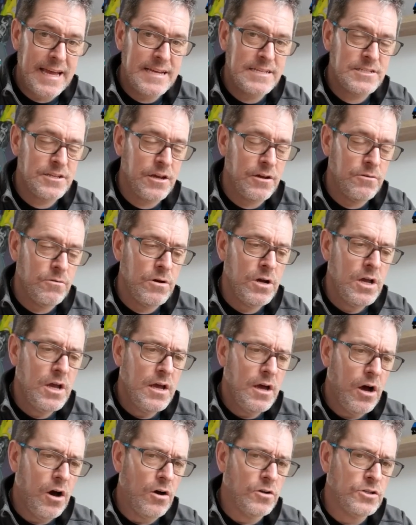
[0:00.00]
So
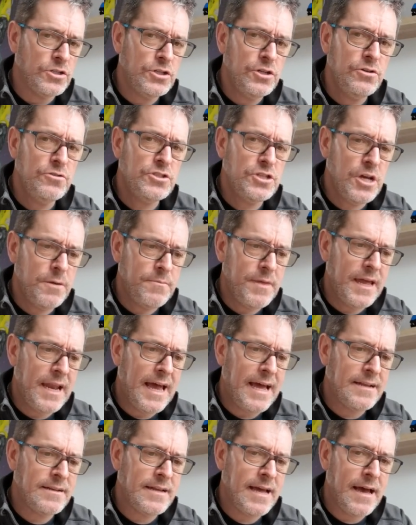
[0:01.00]
on YouTube, they
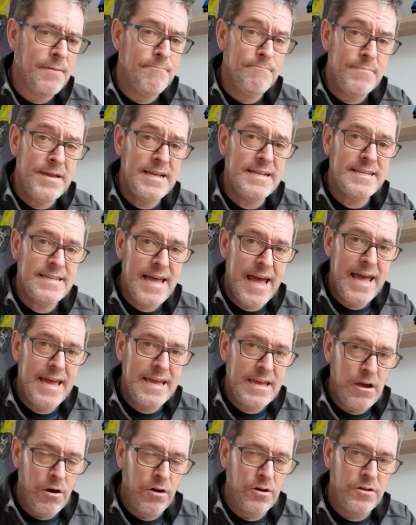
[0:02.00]
land at
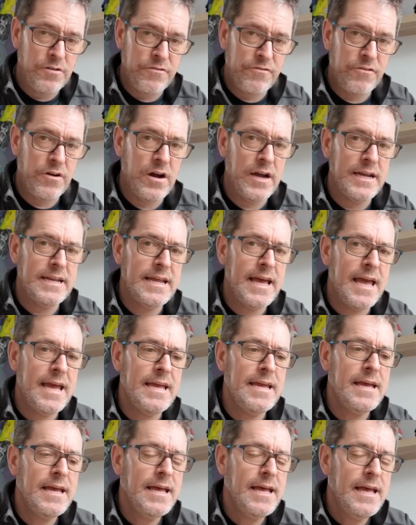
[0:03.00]
midday on a Friday.